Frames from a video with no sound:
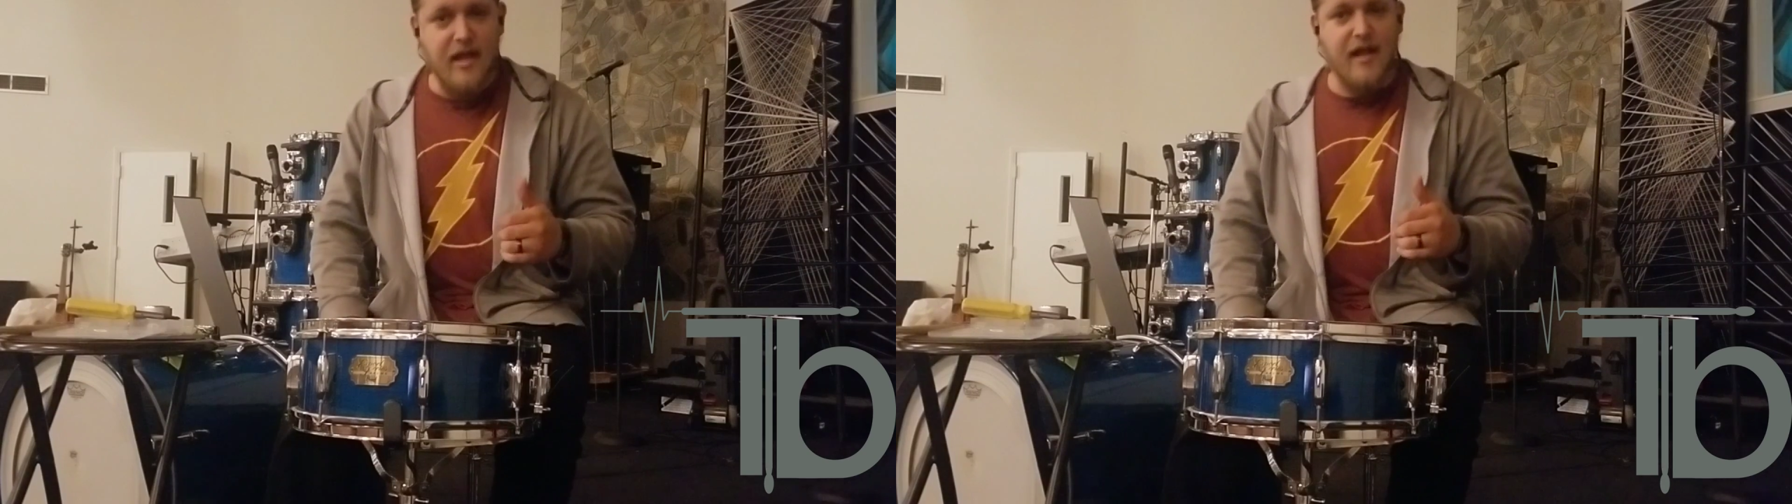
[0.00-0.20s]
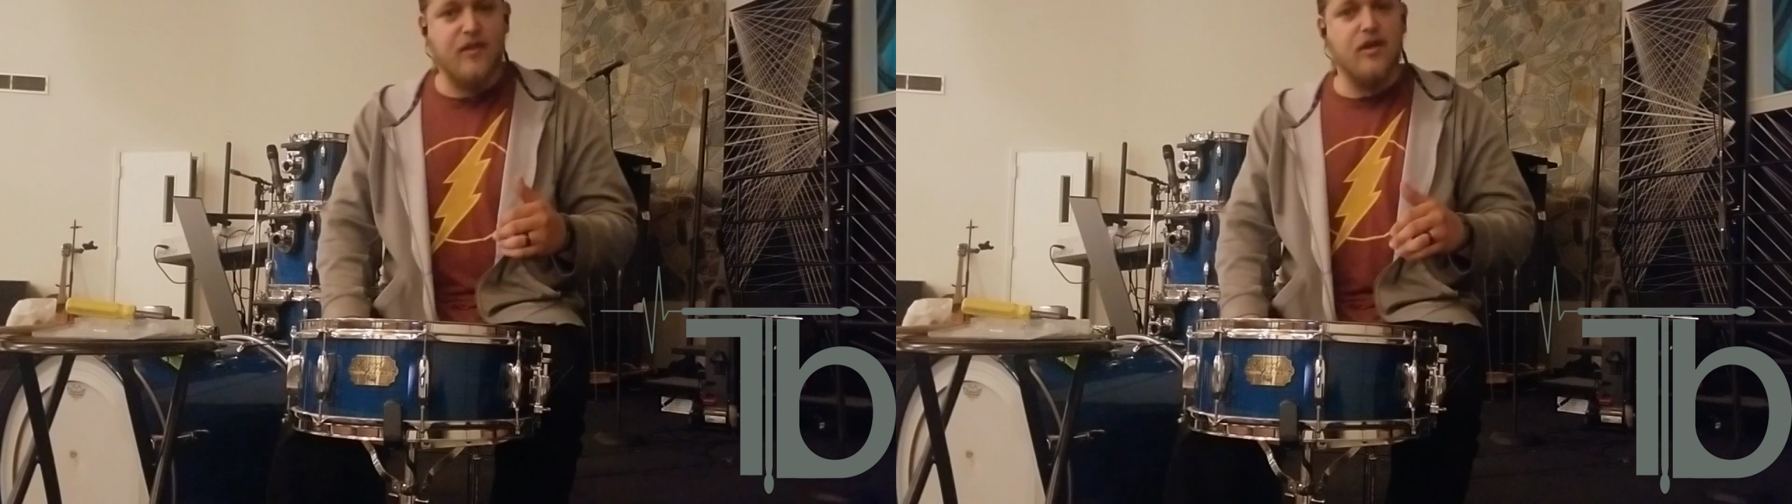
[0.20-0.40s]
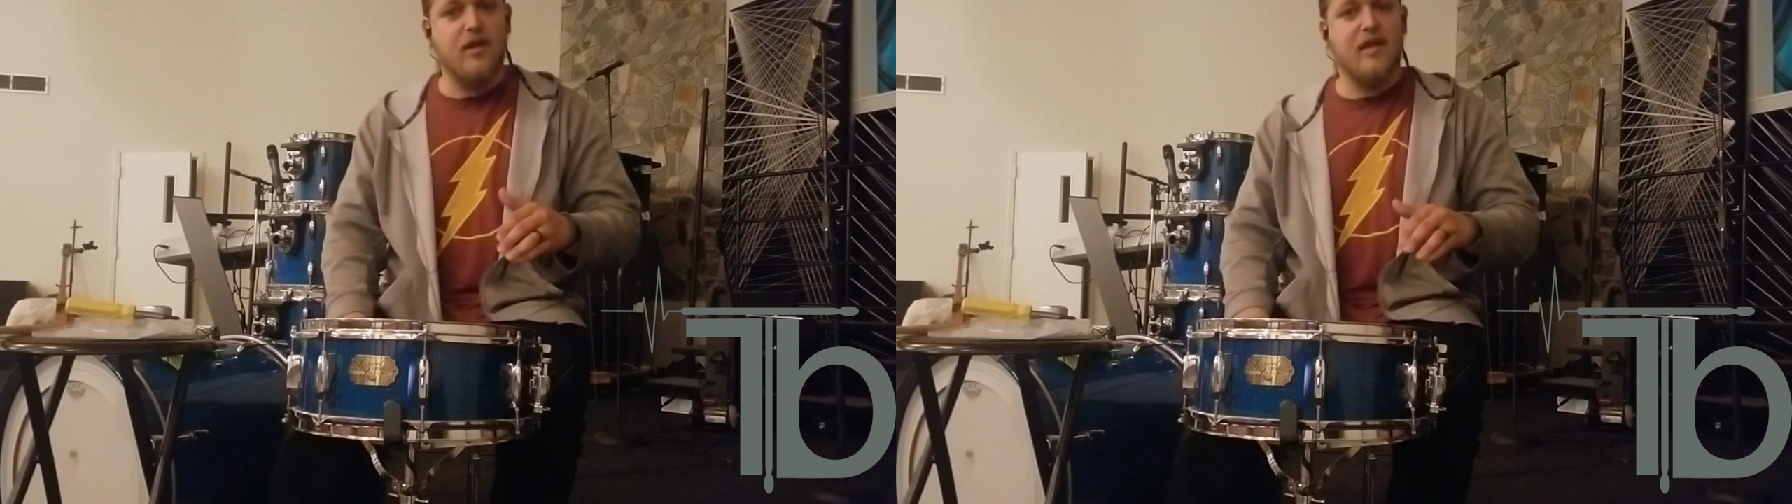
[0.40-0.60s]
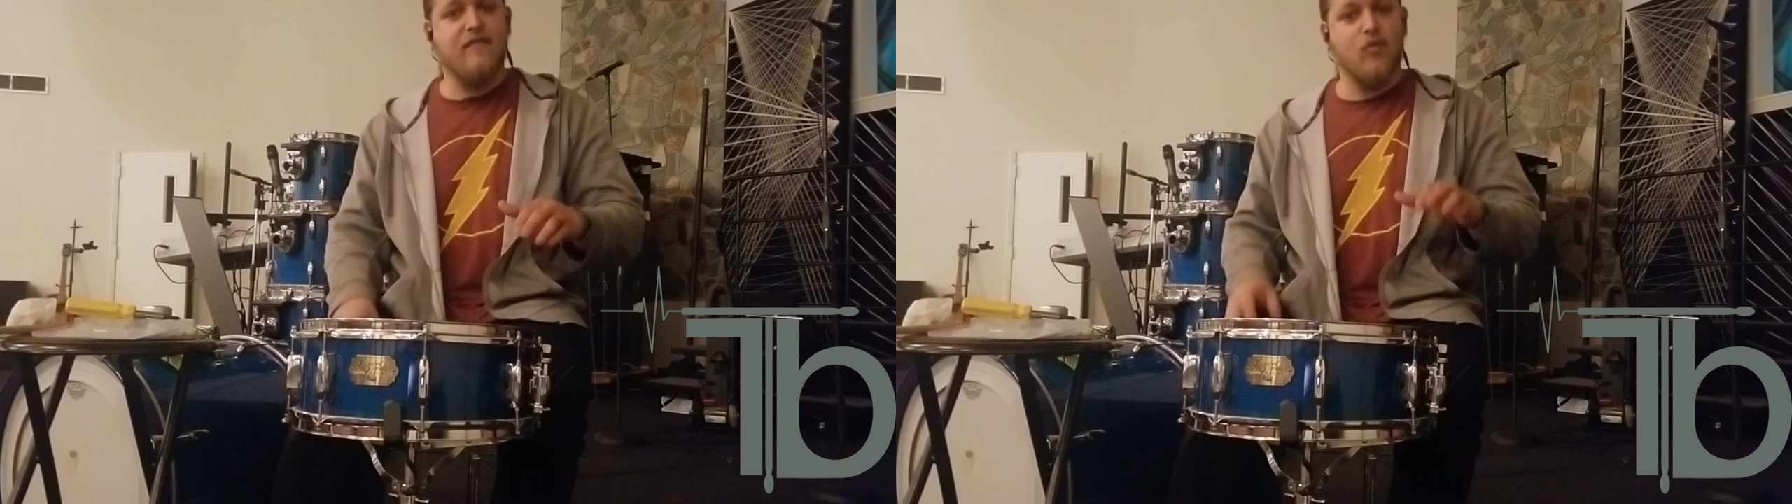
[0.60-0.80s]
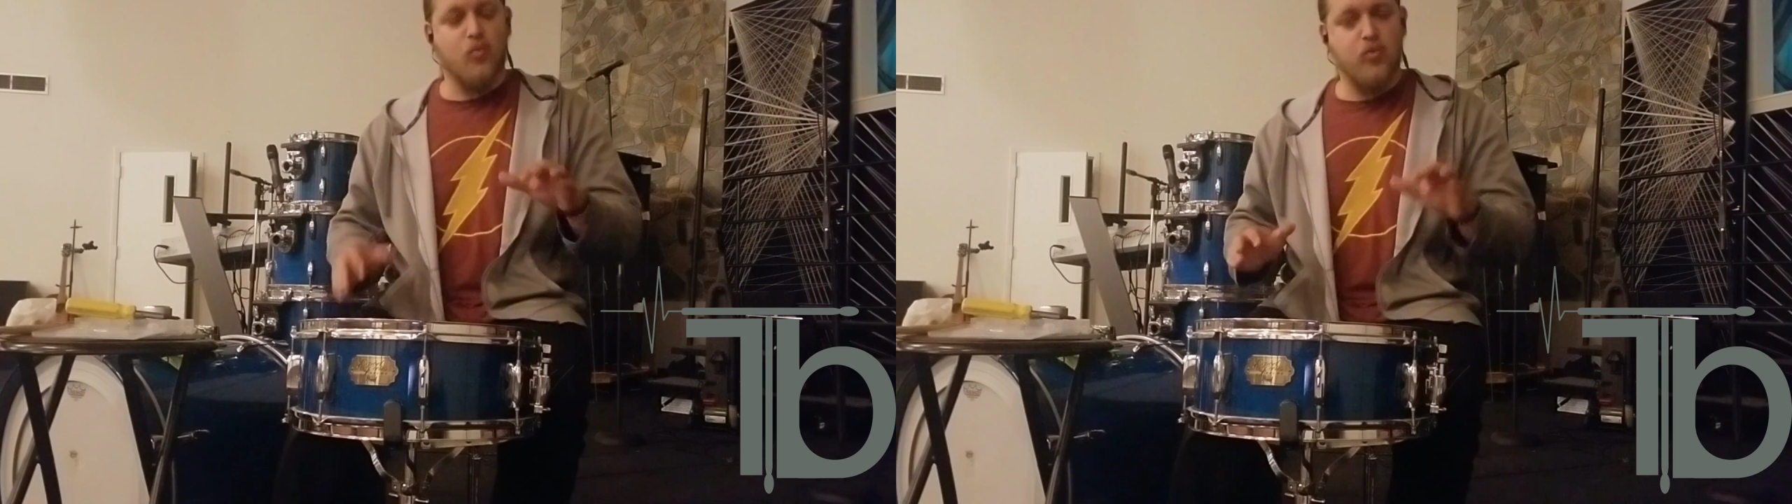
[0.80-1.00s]
it's gonna
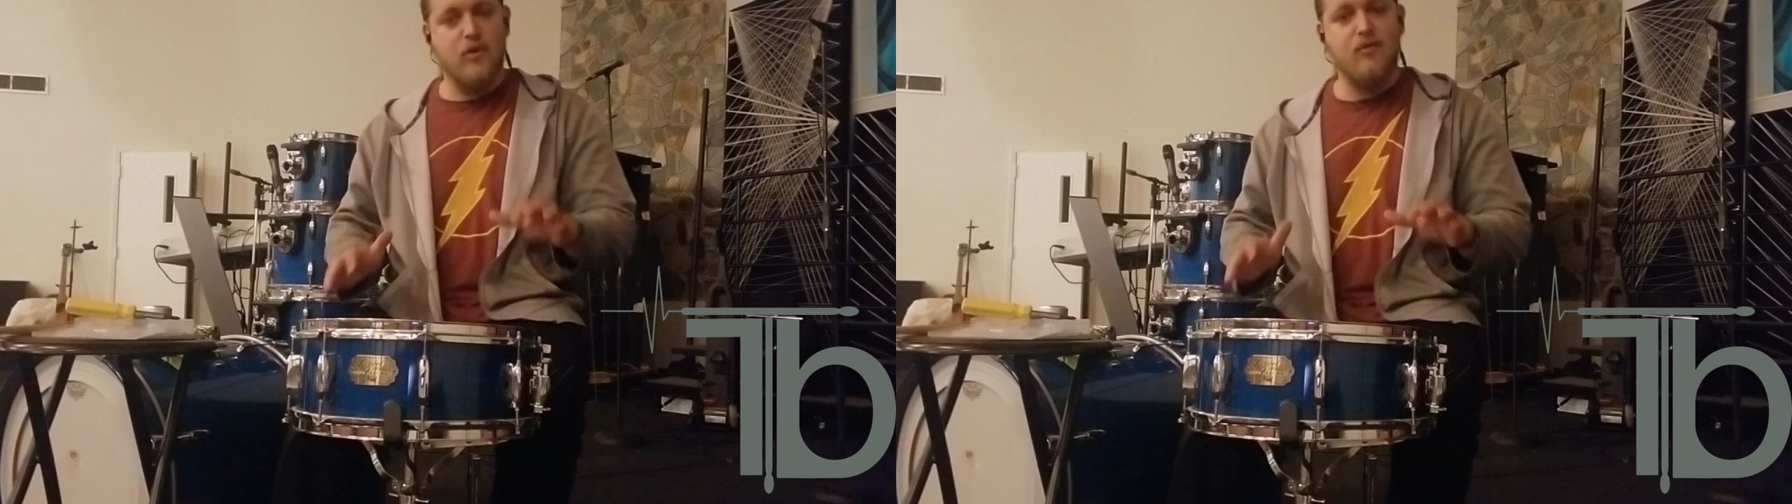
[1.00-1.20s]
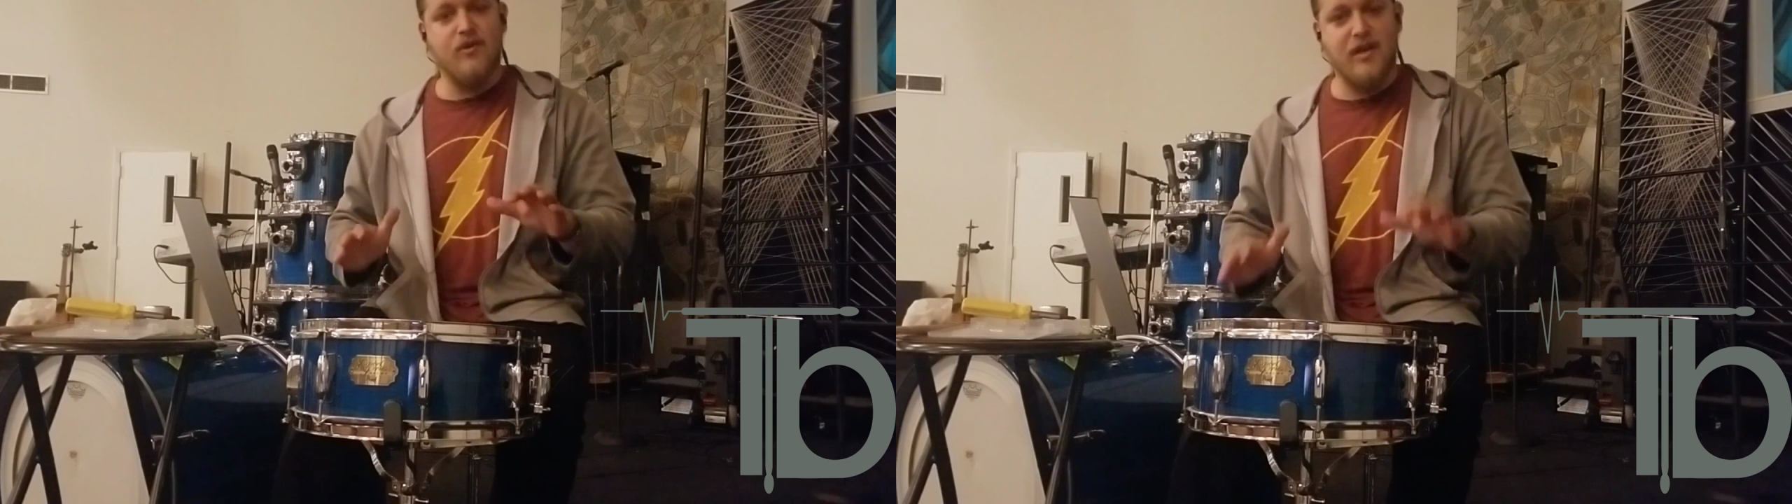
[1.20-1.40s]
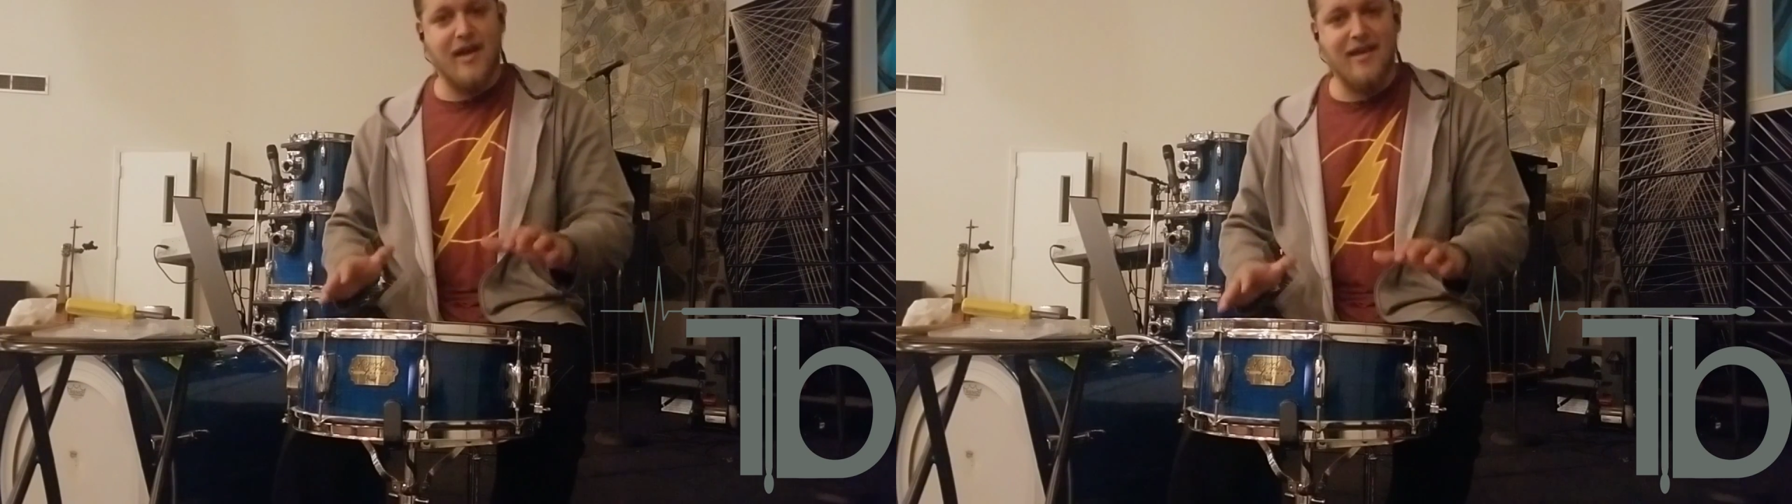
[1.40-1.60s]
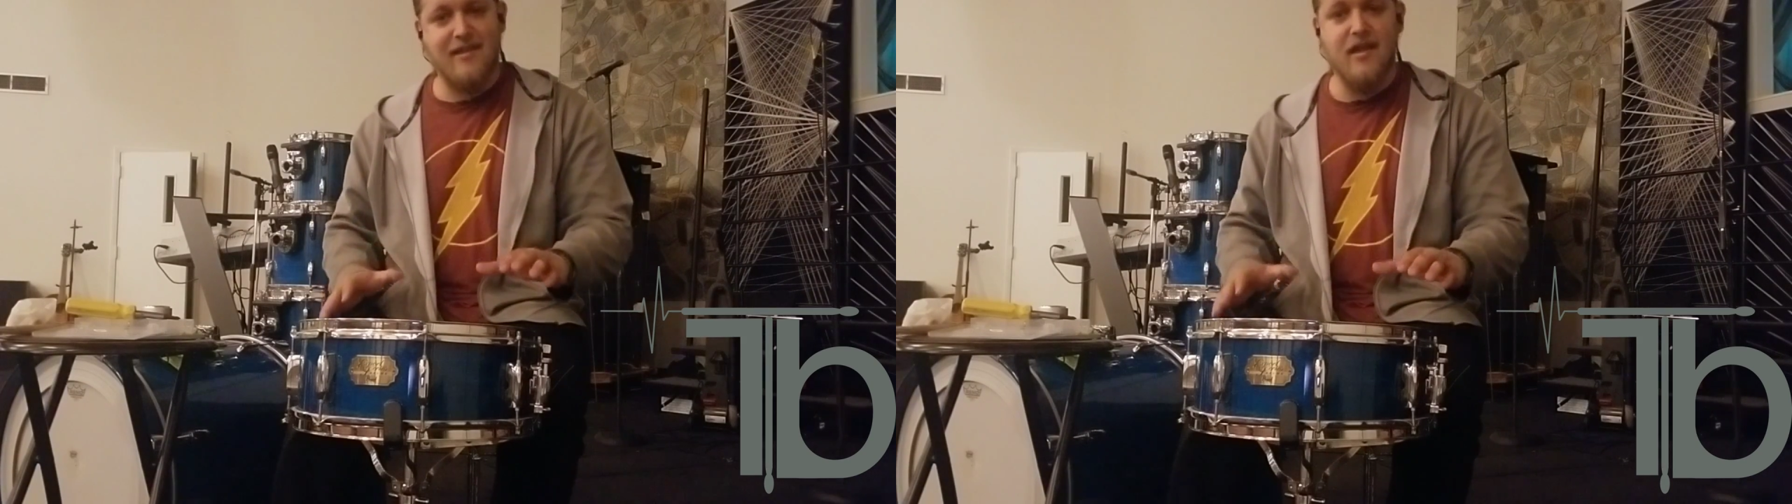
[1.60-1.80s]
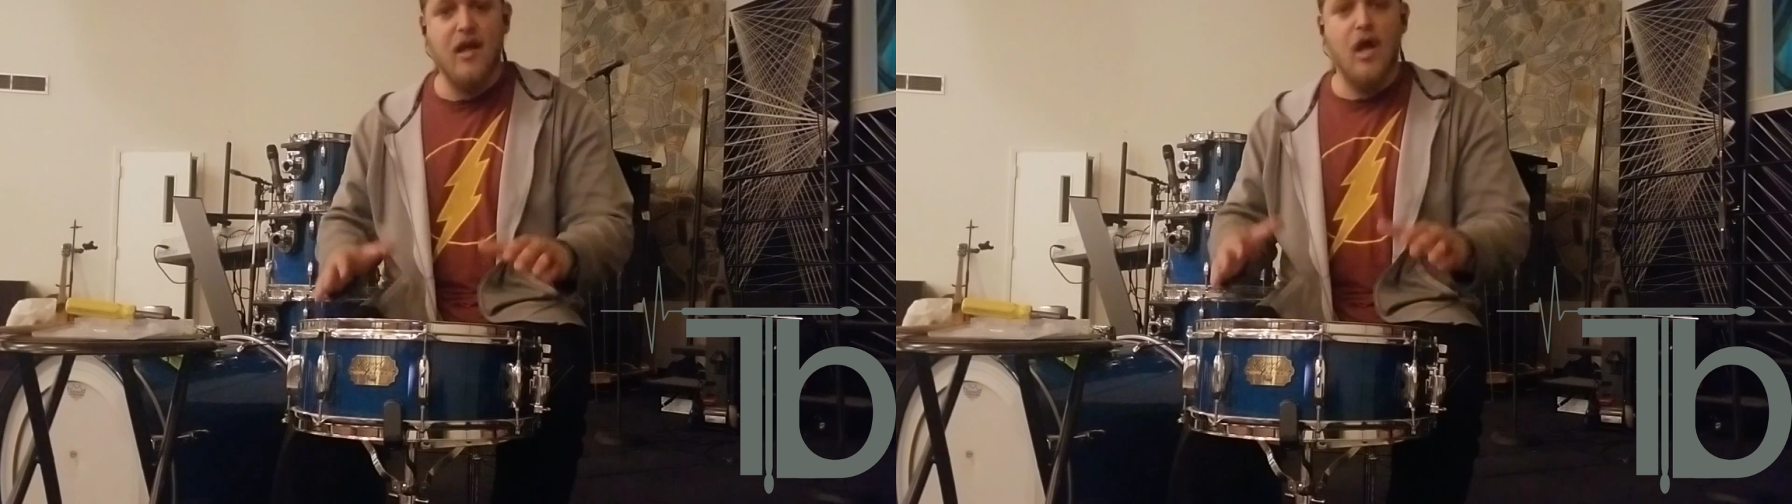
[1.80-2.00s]
give a real nice